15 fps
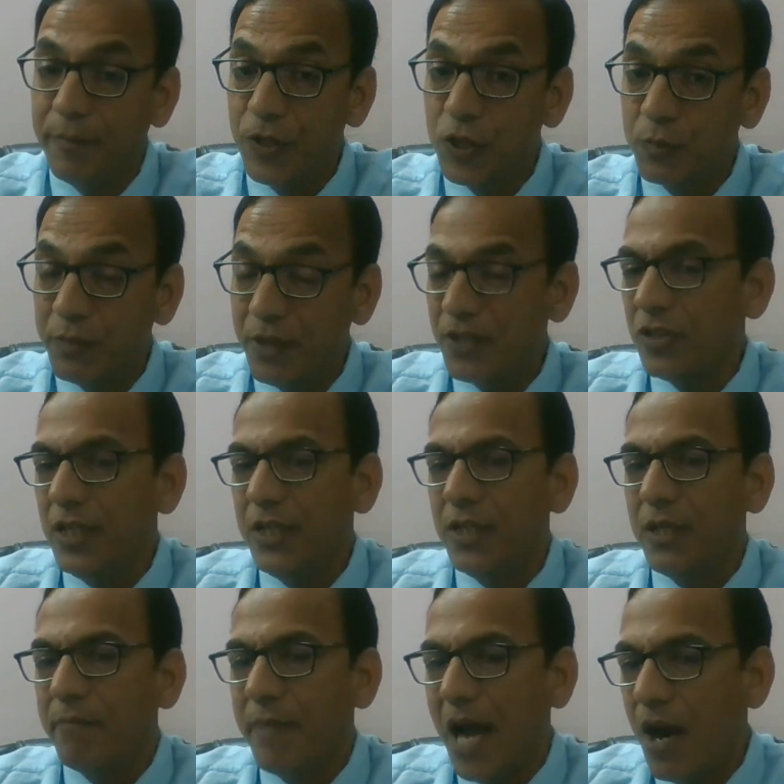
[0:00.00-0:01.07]
especially
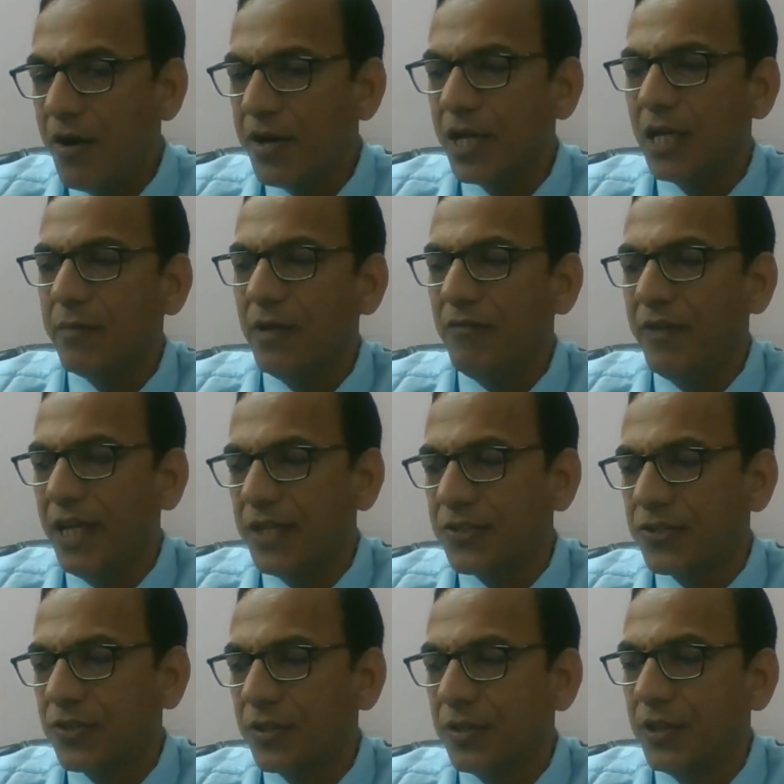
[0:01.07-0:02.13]
the biodegradable
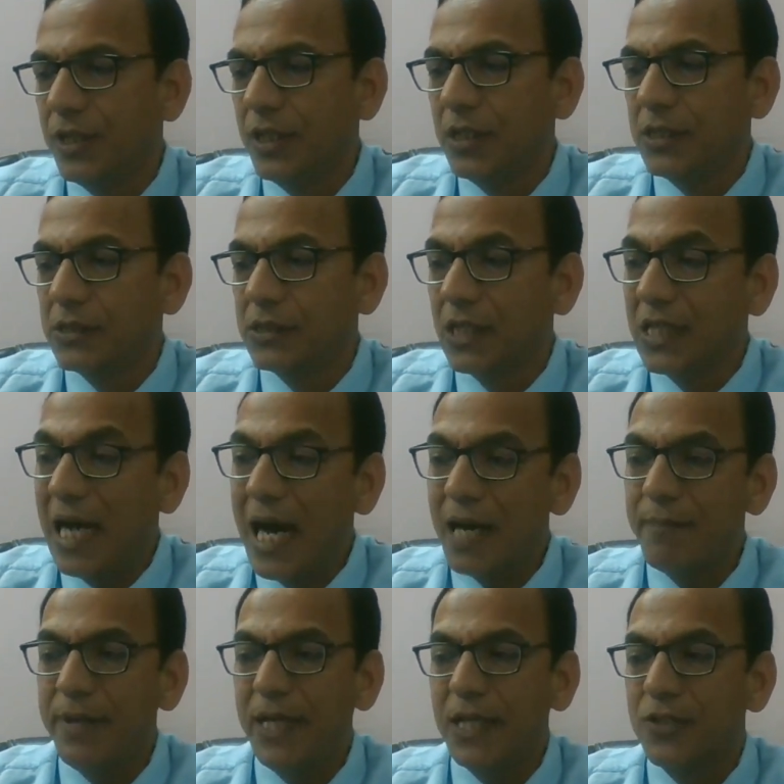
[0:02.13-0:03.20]
waste, the
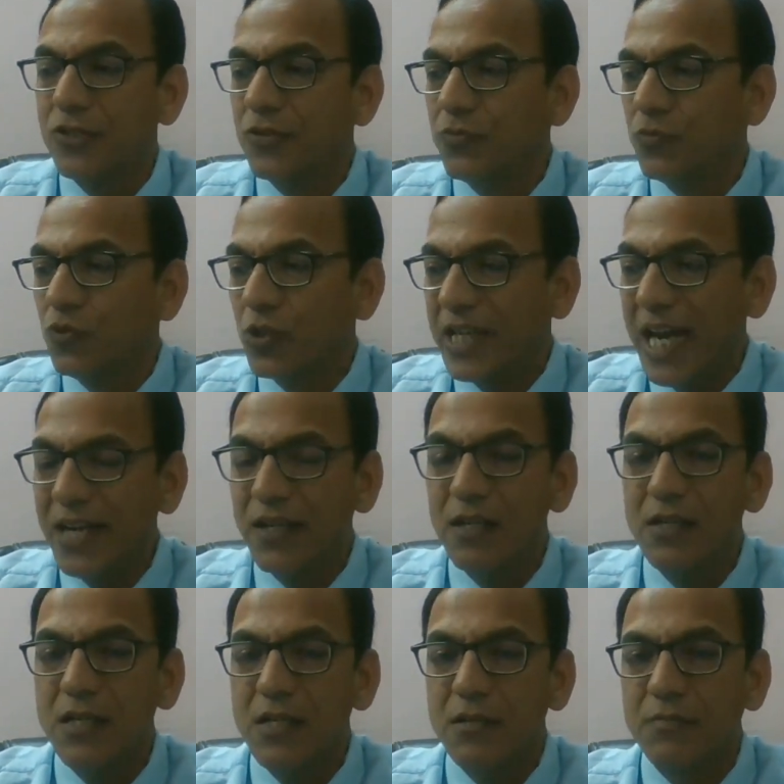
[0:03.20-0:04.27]
garbage, the
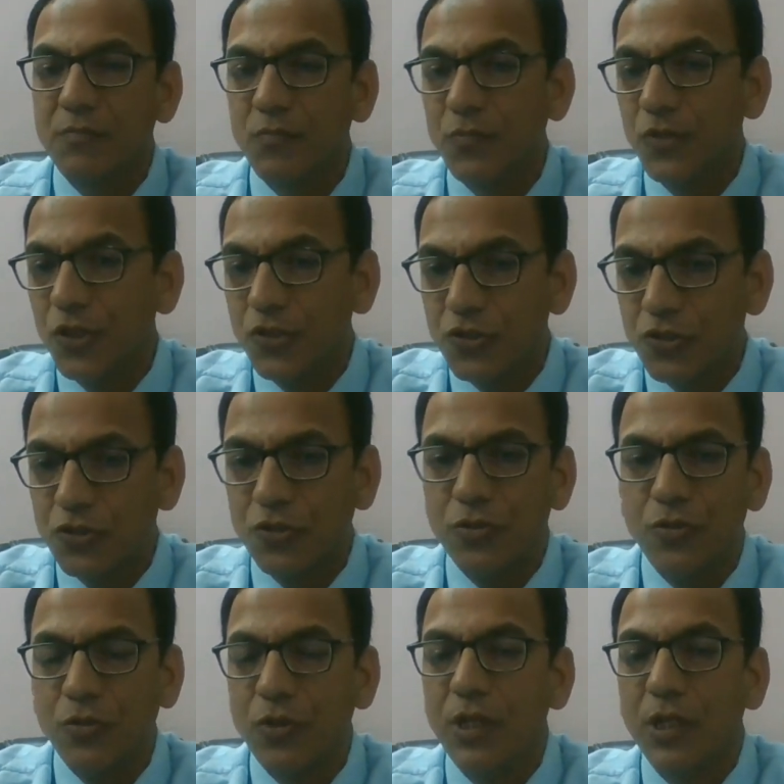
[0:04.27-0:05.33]
cattle dung, the
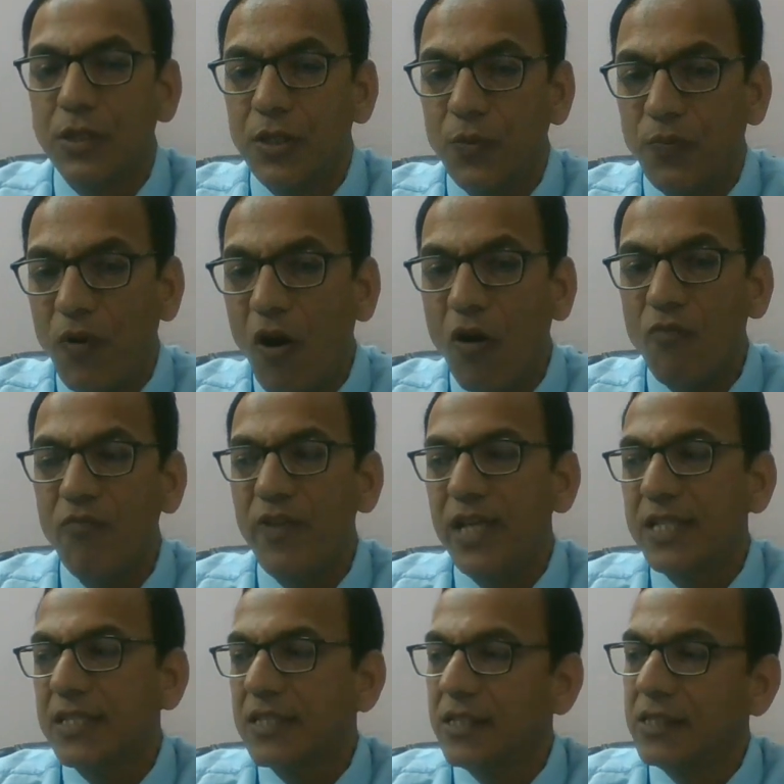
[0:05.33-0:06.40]
straw, the farm
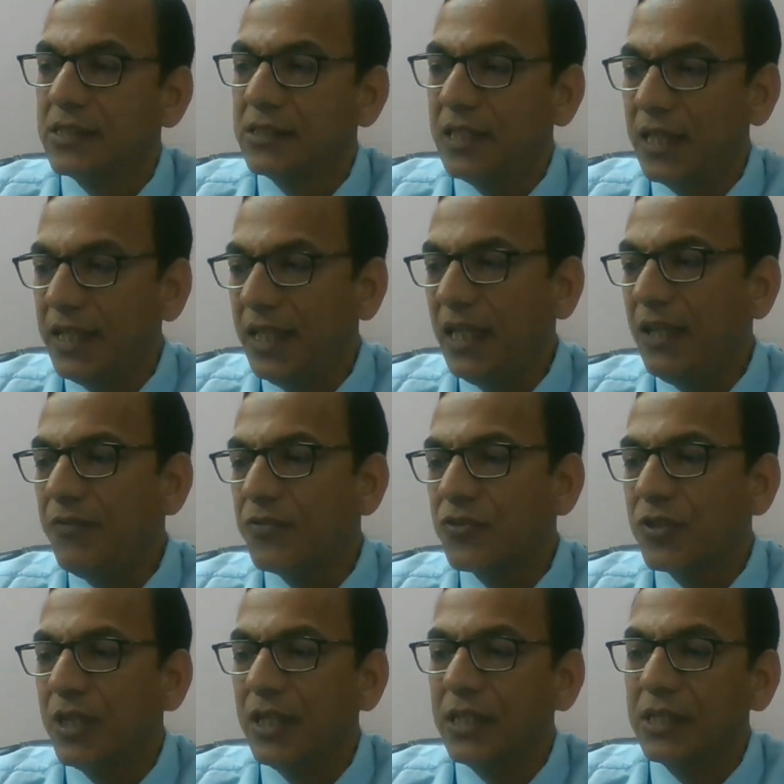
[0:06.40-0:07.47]
waste, the
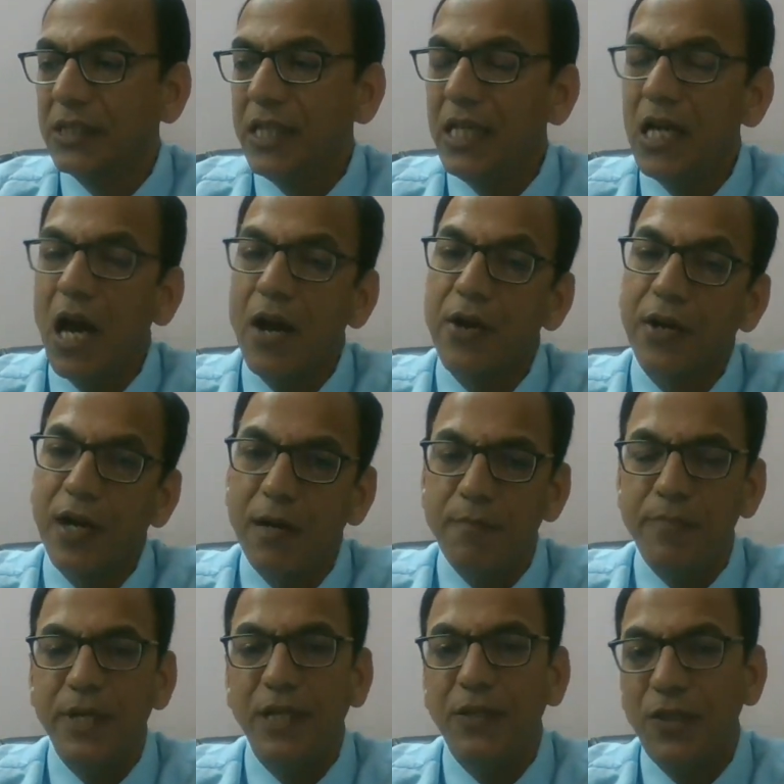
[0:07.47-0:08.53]
leaves, they are
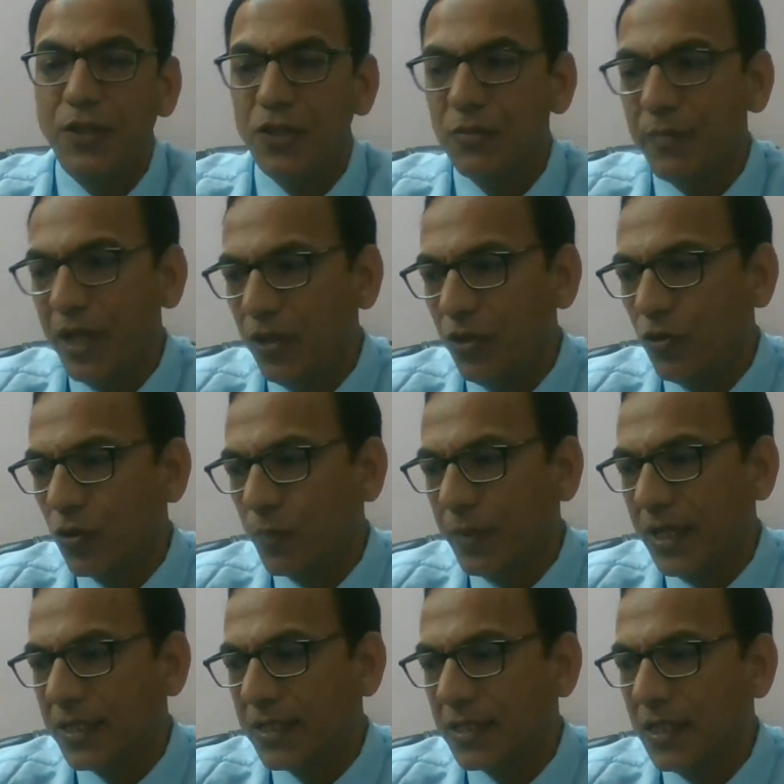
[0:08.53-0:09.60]
dumped in these manure
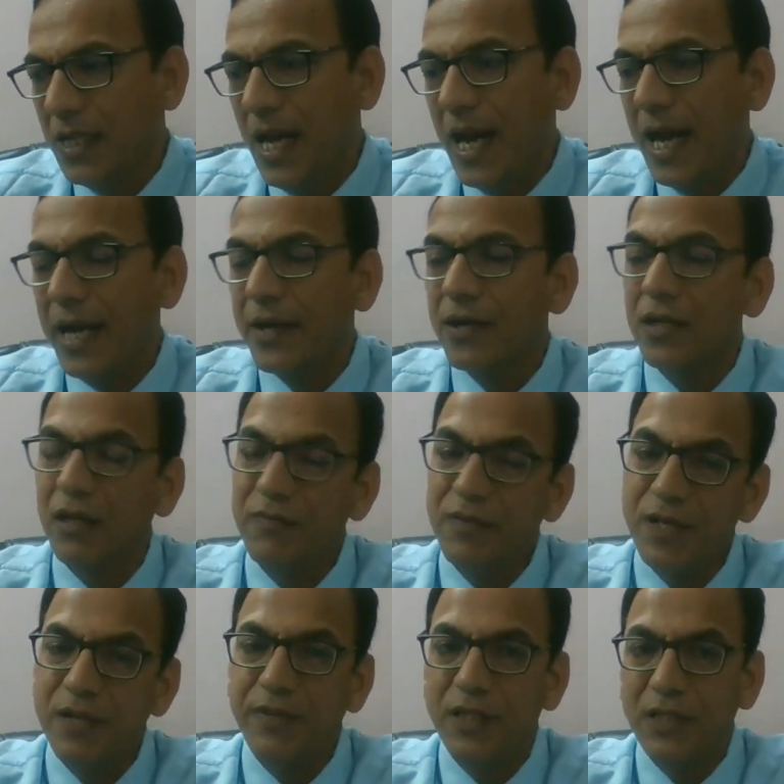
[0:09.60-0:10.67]
pits and
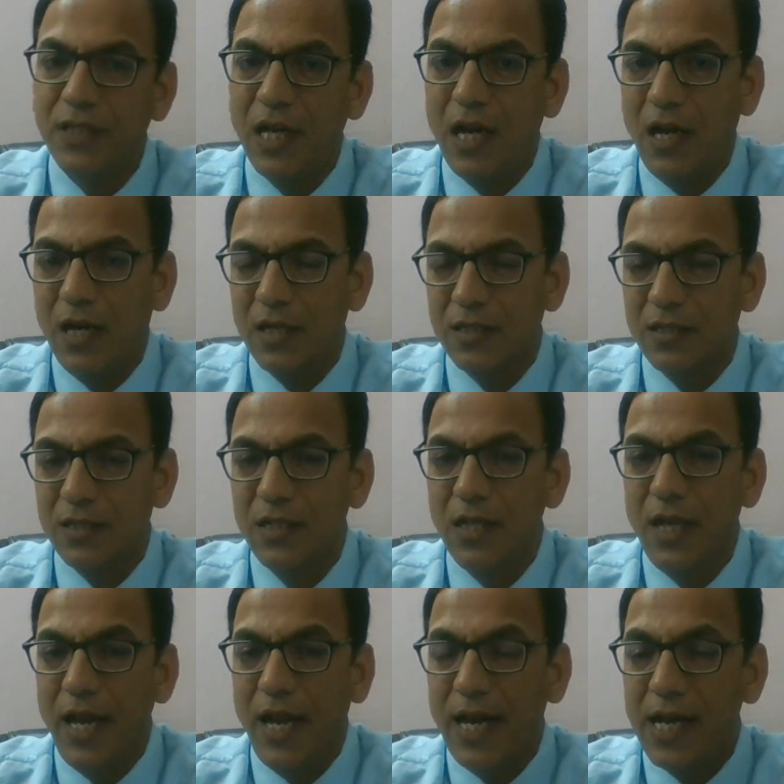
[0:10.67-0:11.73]
covered with the earth,
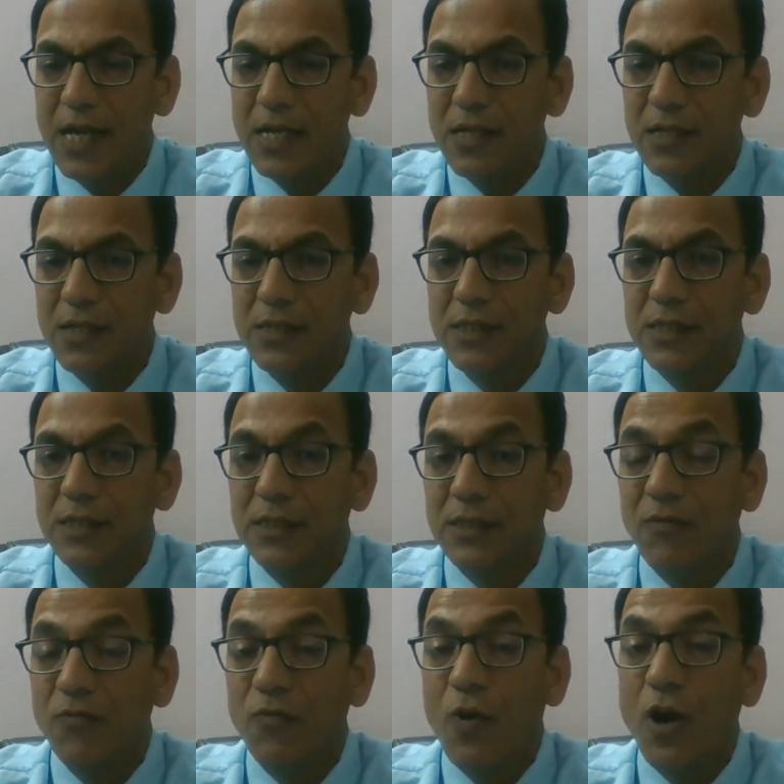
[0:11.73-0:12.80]
and
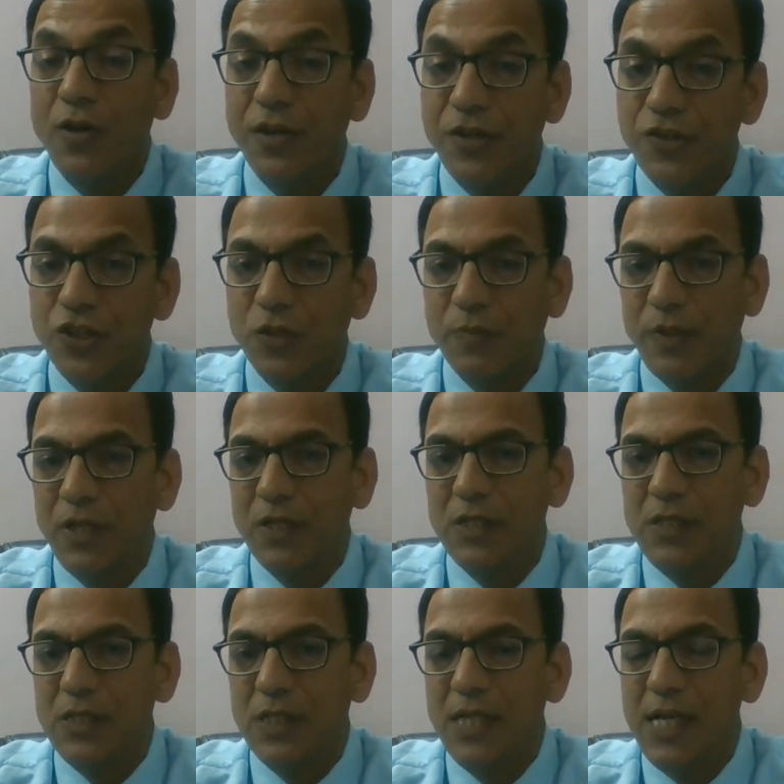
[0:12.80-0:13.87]
some water is
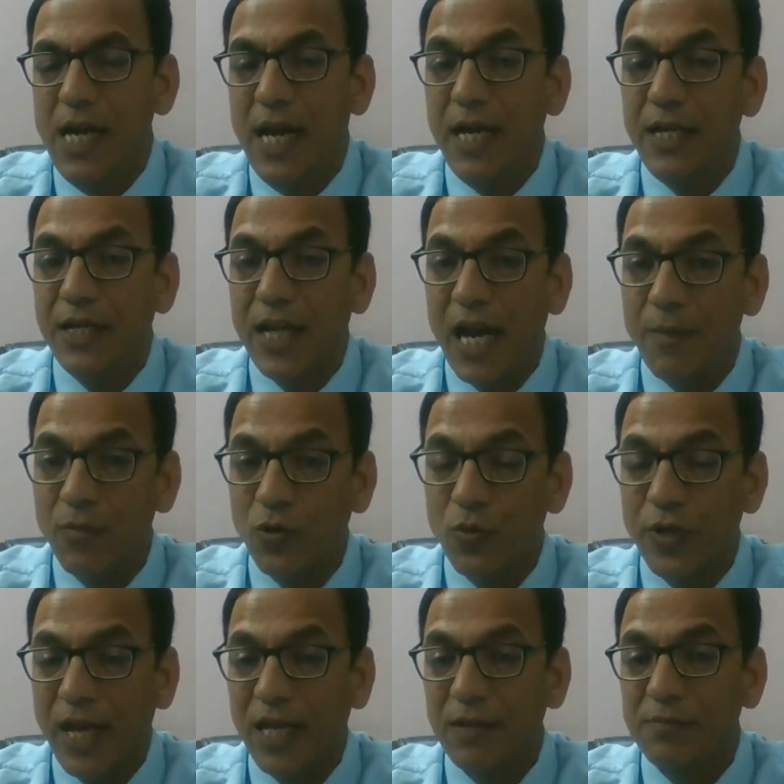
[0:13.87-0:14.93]
sprinkled, and time to
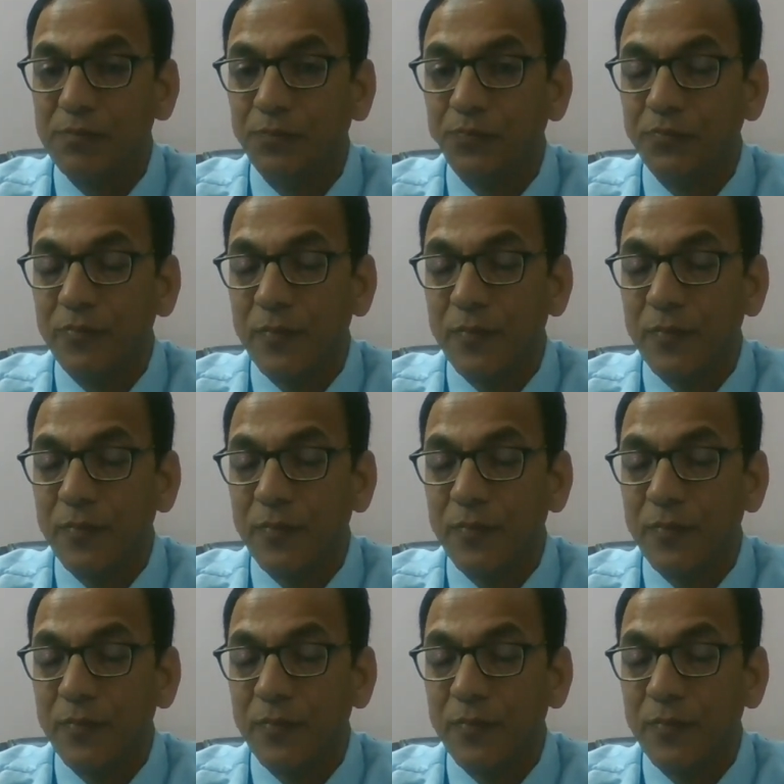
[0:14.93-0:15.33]
time,